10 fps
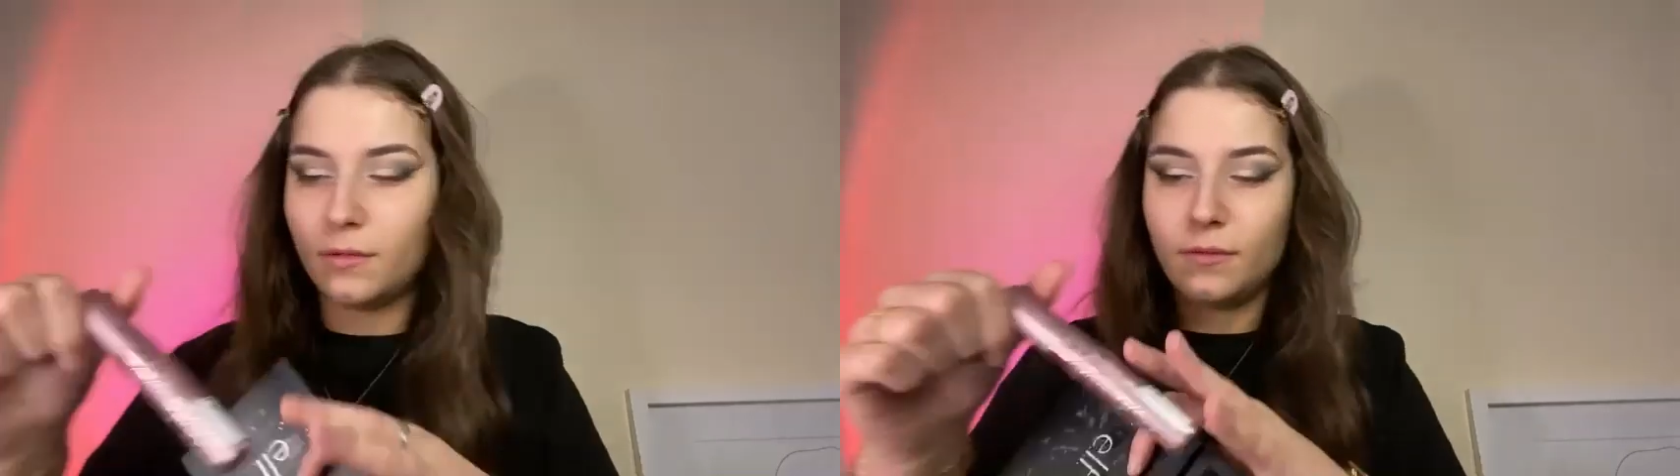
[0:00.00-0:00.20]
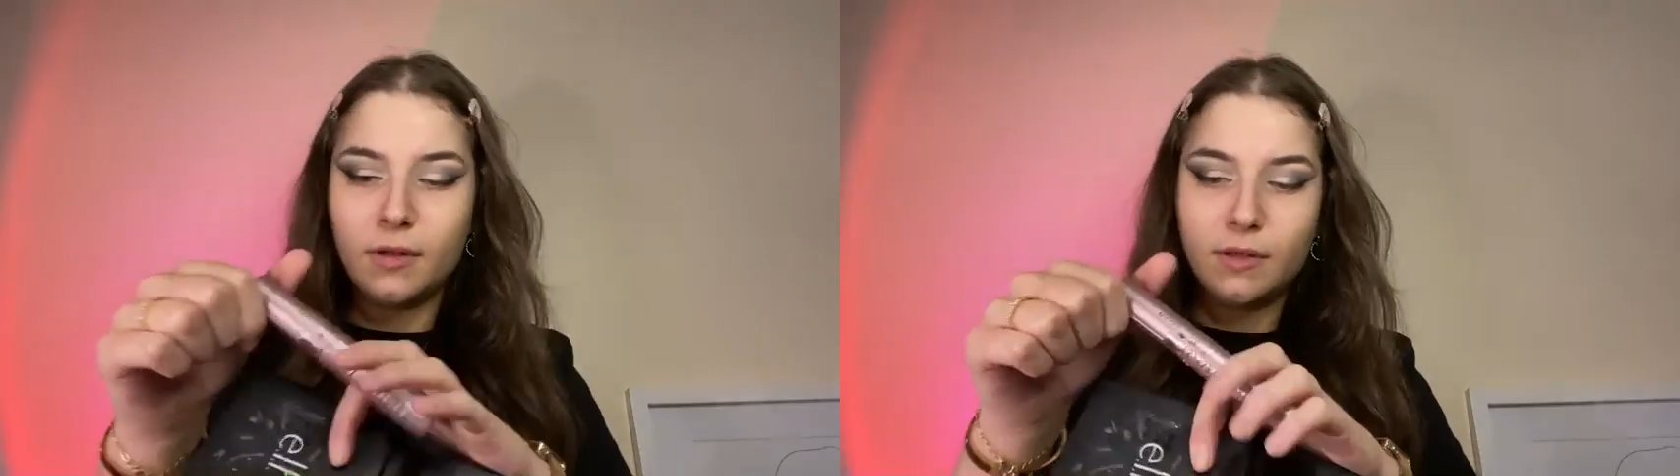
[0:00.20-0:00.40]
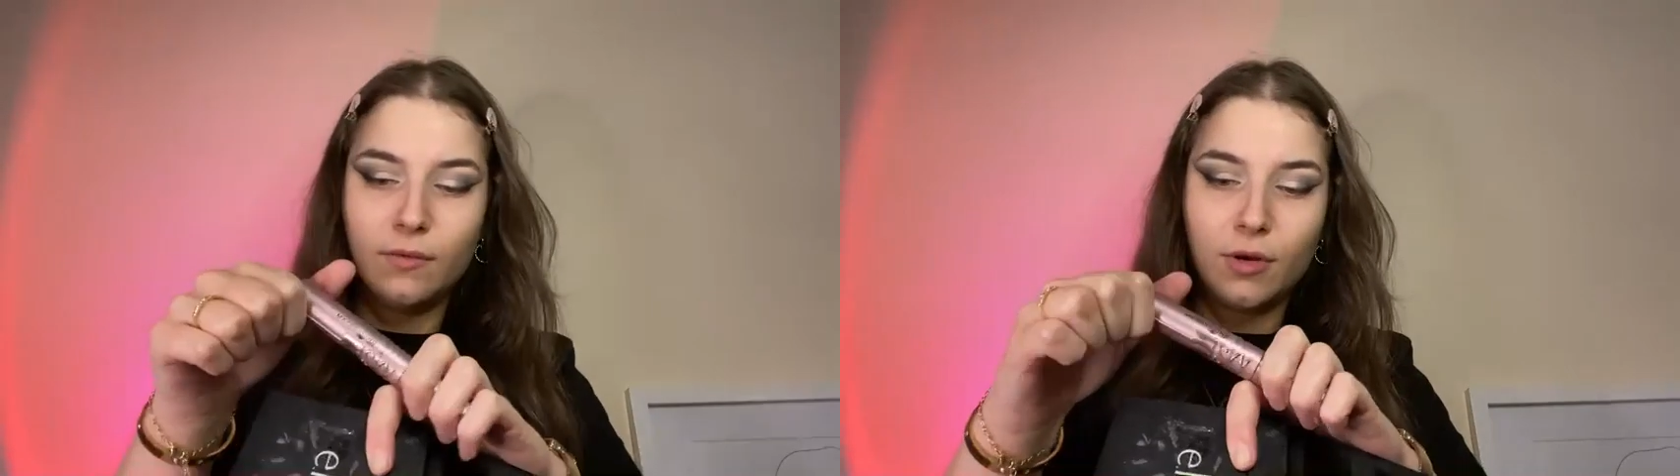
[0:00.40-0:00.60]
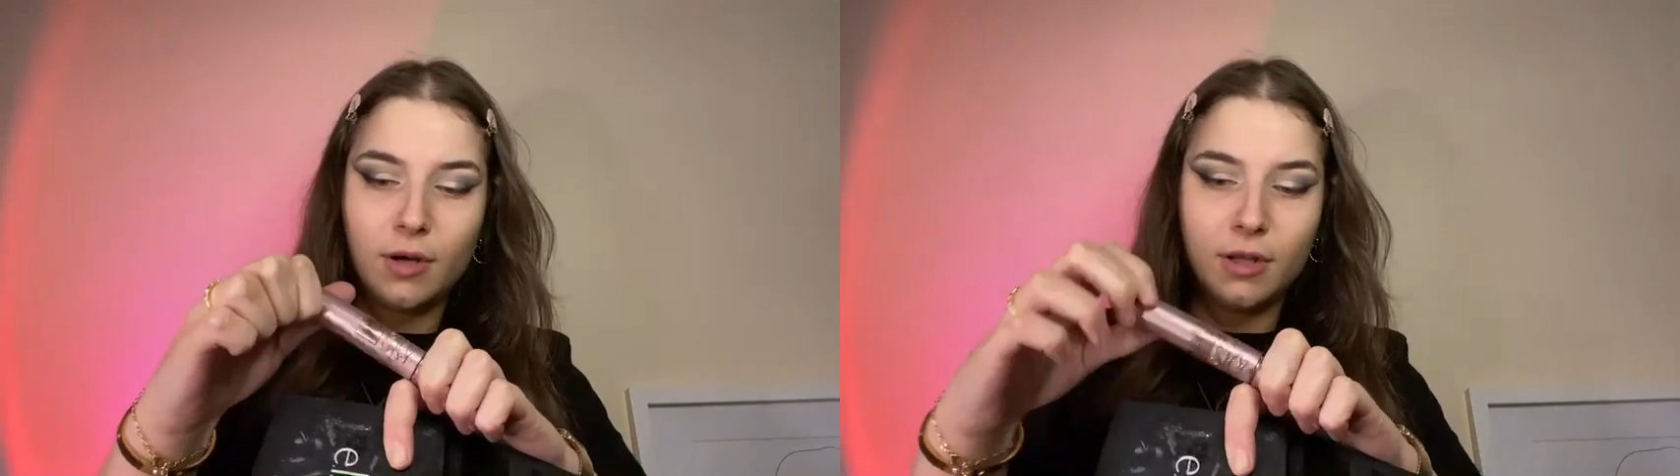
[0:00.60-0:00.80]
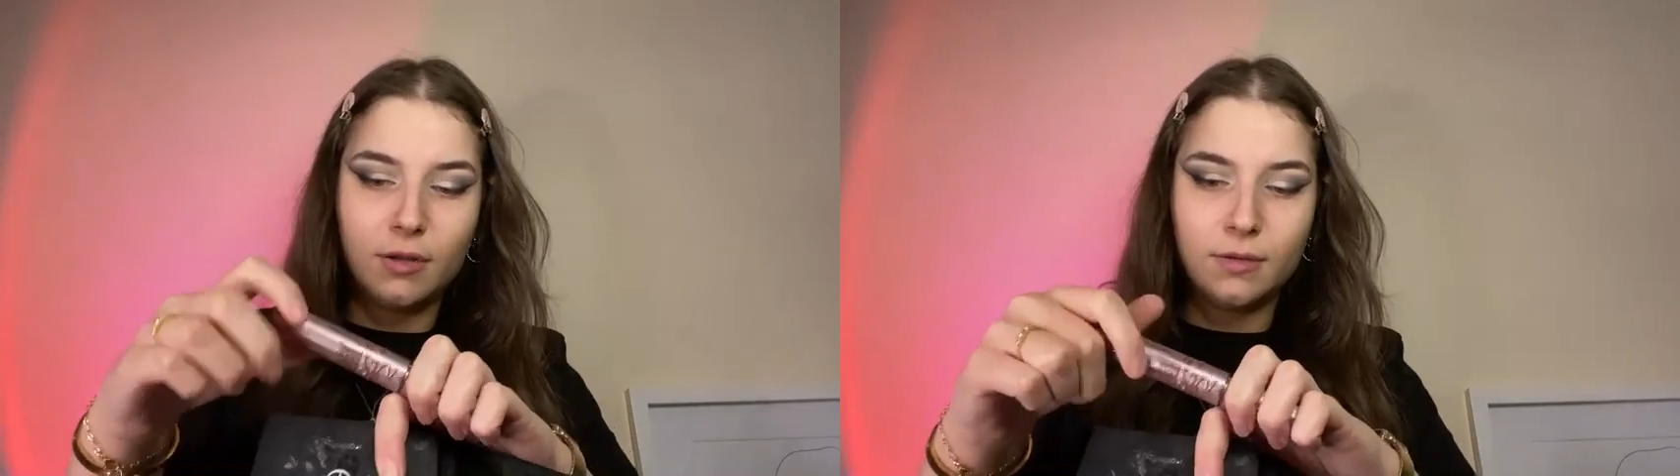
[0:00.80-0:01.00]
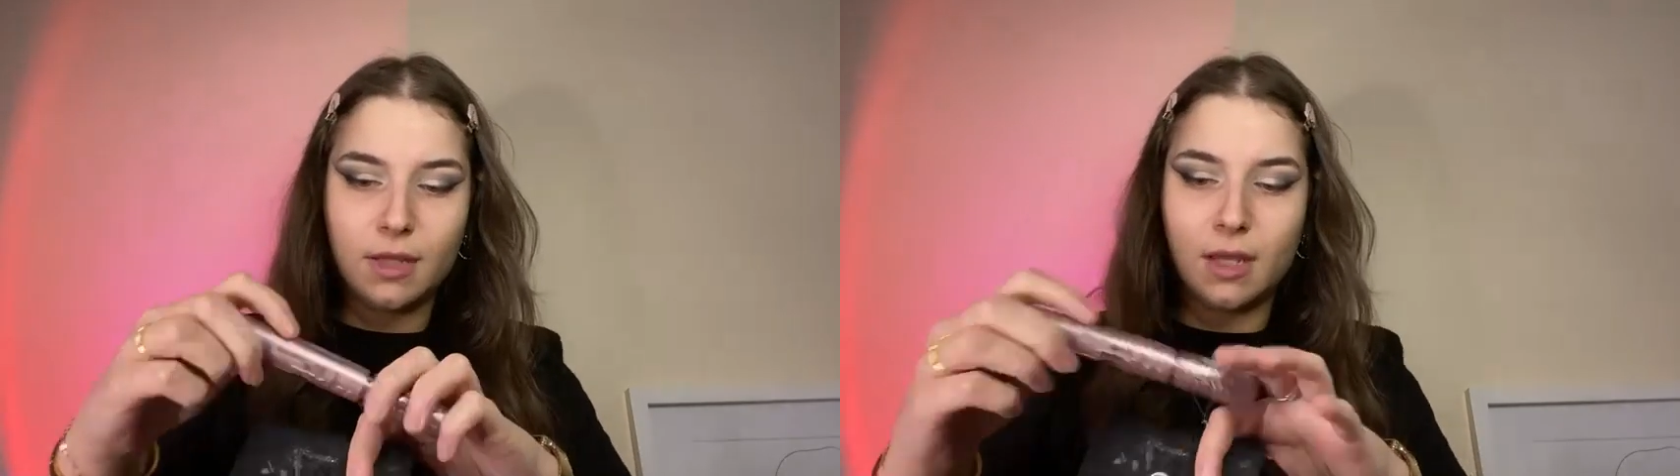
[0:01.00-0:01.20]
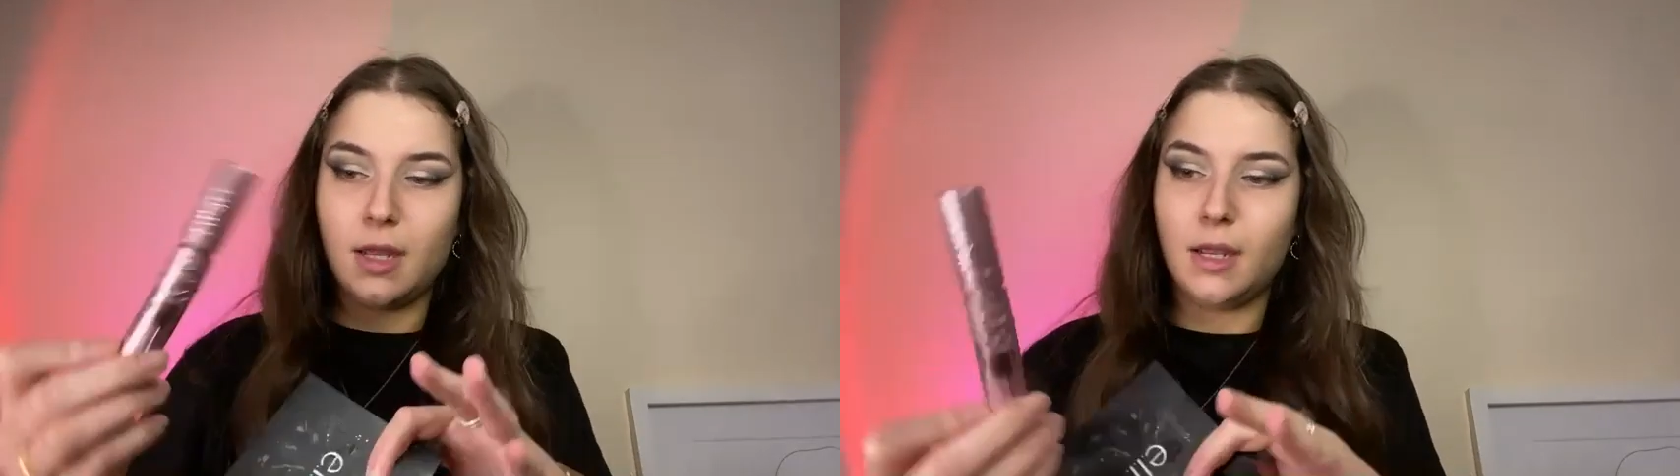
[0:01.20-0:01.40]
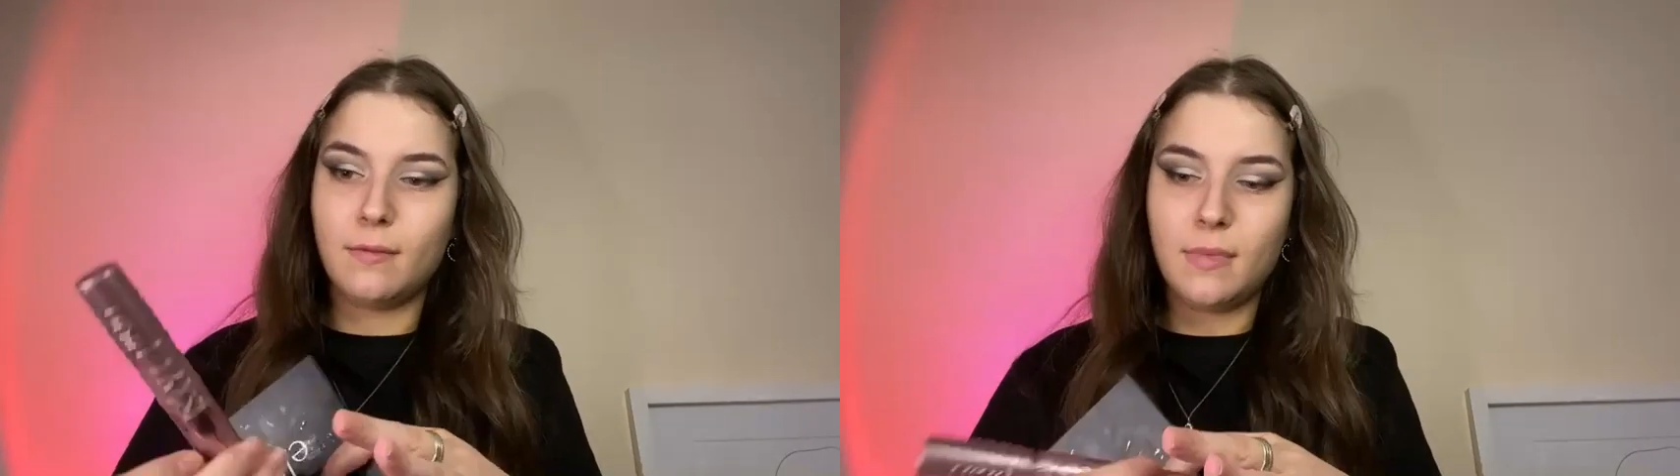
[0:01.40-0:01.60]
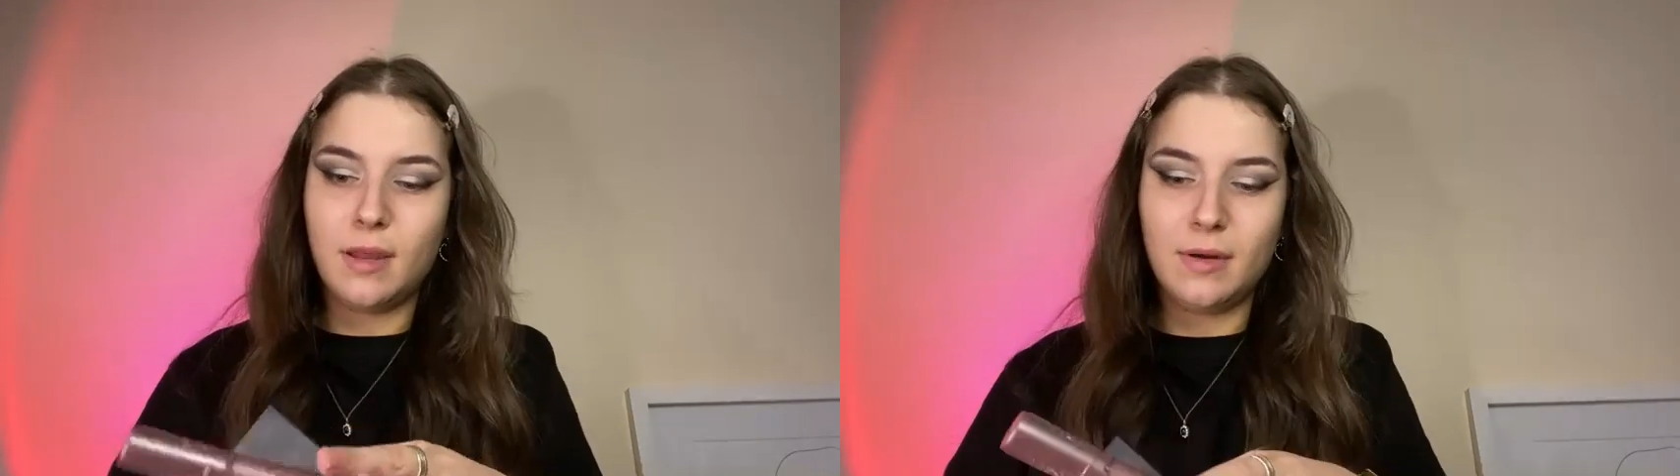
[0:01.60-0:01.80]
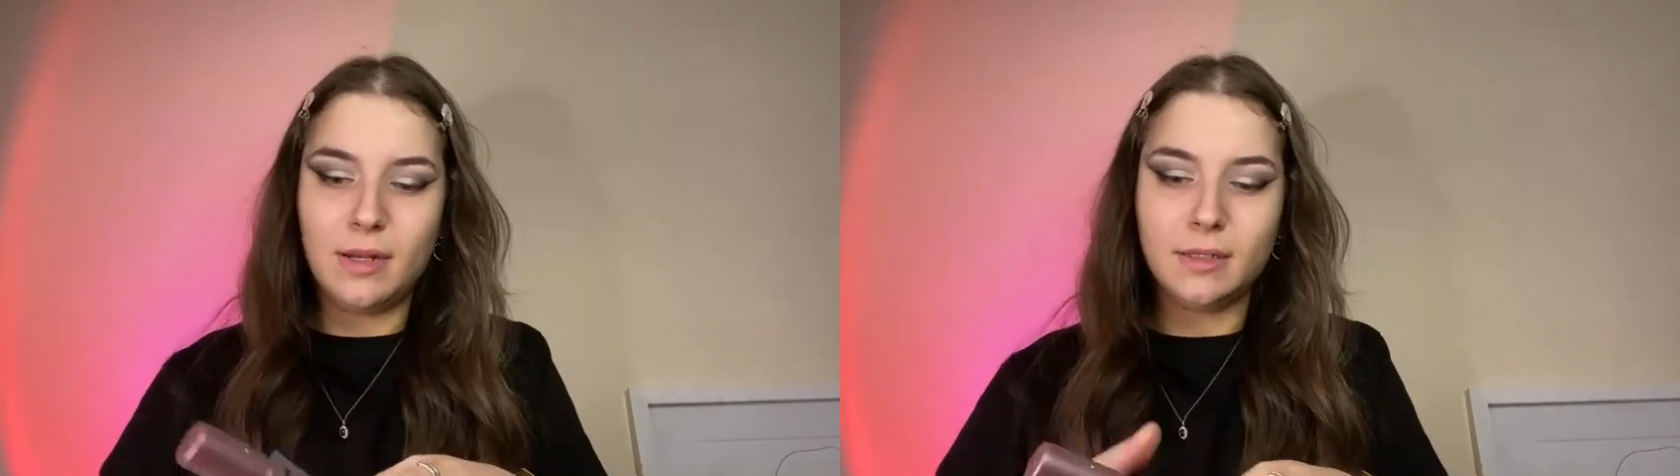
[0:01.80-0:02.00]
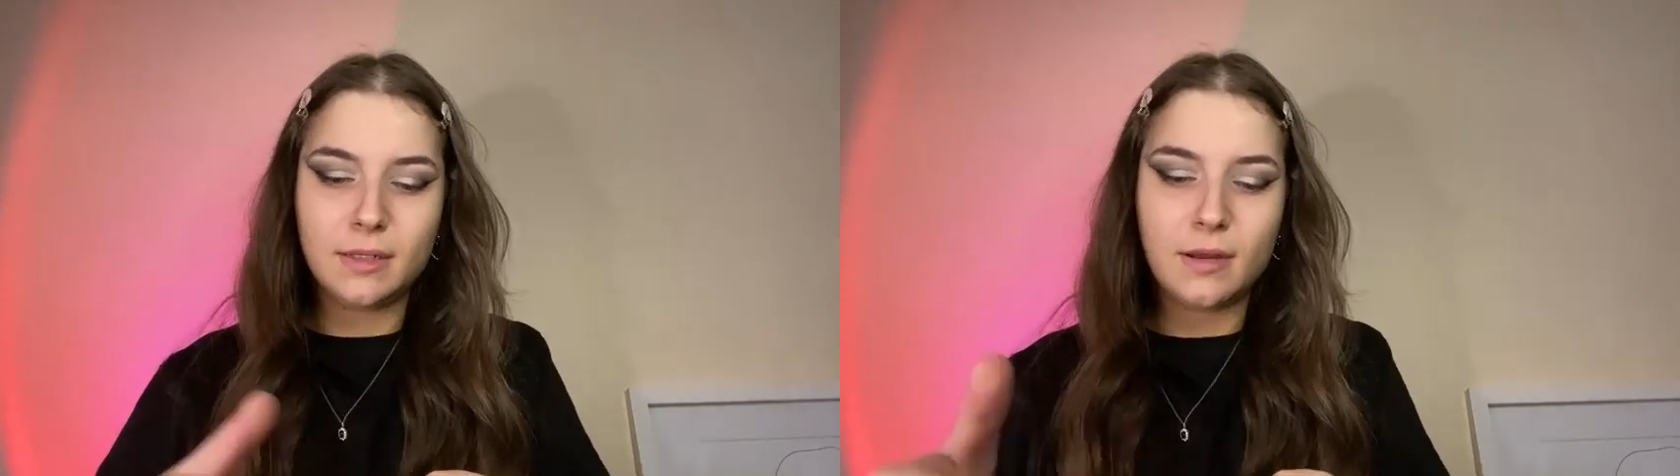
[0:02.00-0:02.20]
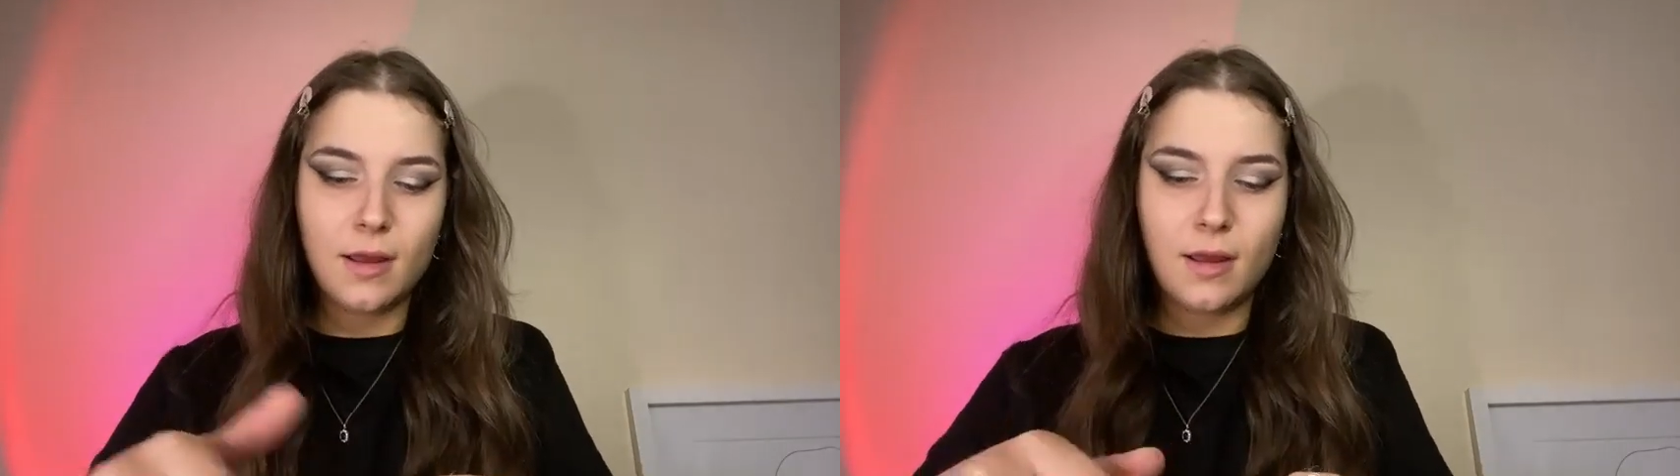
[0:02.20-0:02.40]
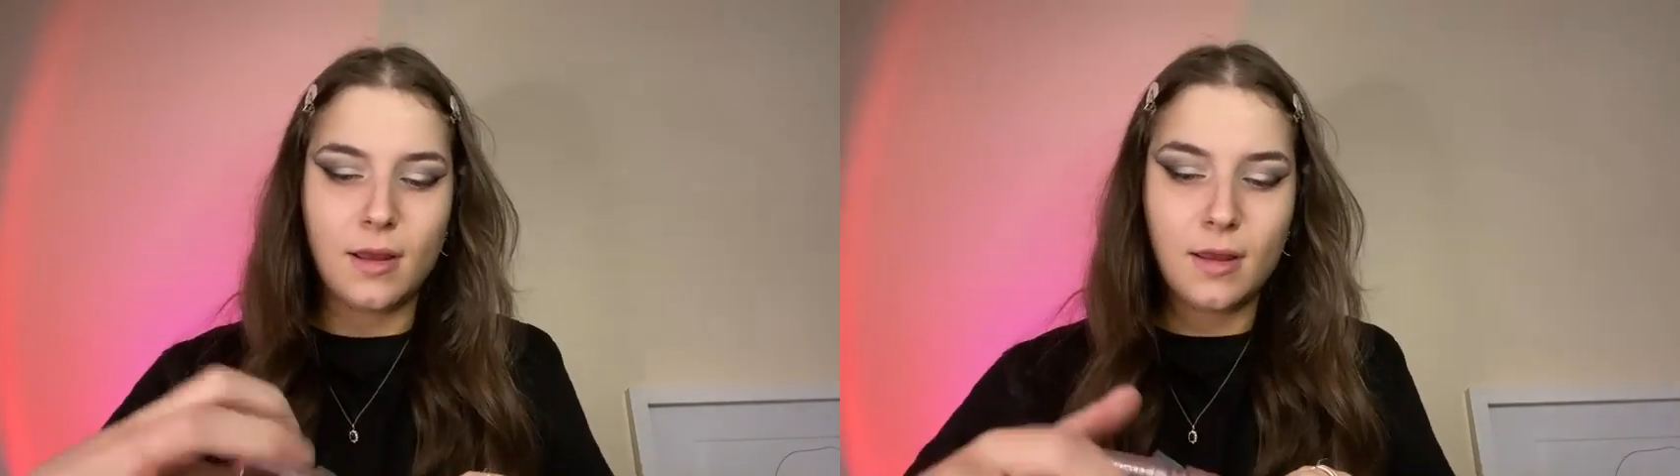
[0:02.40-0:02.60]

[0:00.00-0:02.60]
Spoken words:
First, we're going to use the Maybelline Sky High